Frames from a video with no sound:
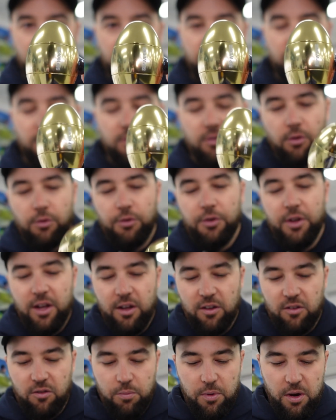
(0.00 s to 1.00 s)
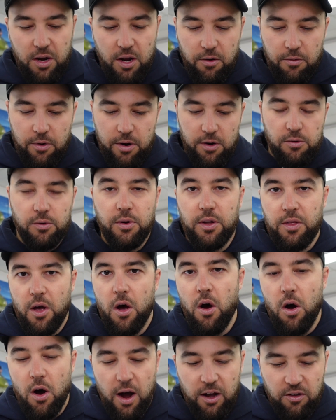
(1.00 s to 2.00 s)
a Saltiga spinning reel in the
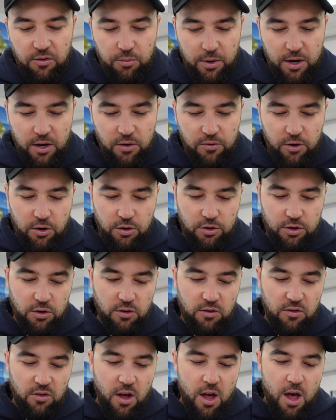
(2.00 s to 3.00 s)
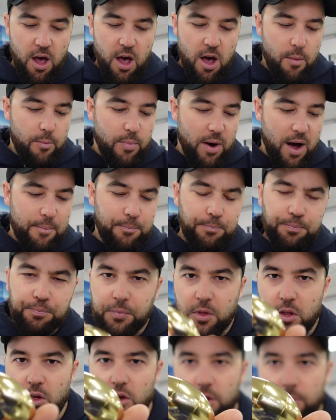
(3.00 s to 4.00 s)
high-speed versions. But
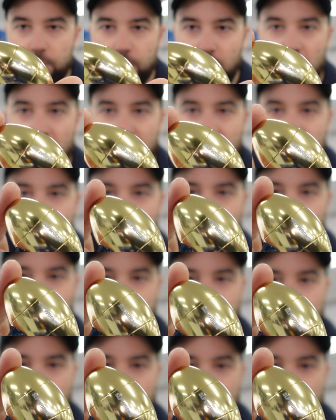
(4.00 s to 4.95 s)
you can buy these as